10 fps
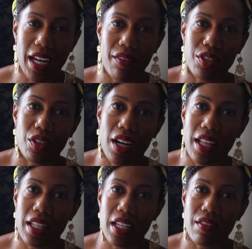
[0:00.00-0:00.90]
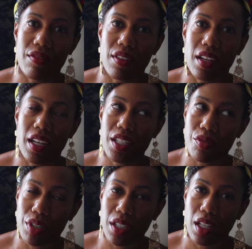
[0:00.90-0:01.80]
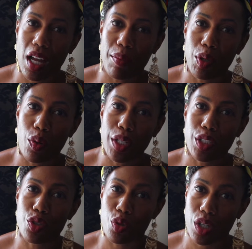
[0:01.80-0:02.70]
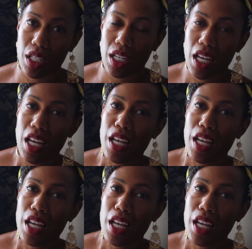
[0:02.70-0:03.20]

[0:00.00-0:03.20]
and after I leave Israel, I'm going to Jordan.